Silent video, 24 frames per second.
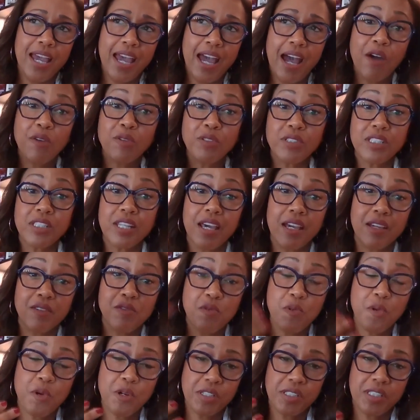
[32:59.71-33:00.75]
outside
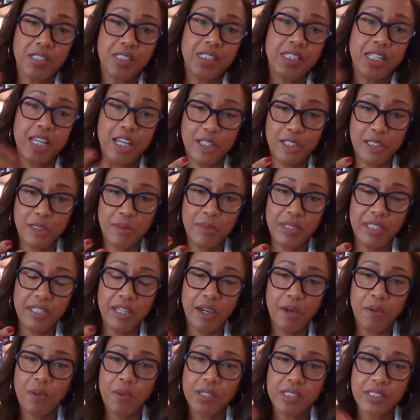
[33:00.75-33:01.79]
forces telling me
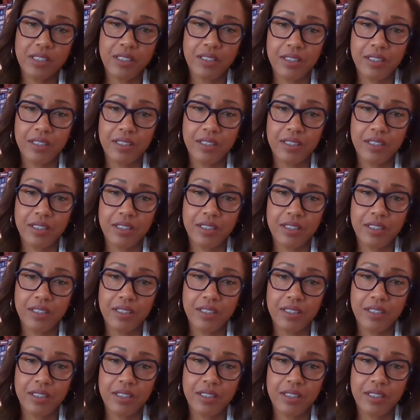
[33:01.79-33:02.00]
I wasn't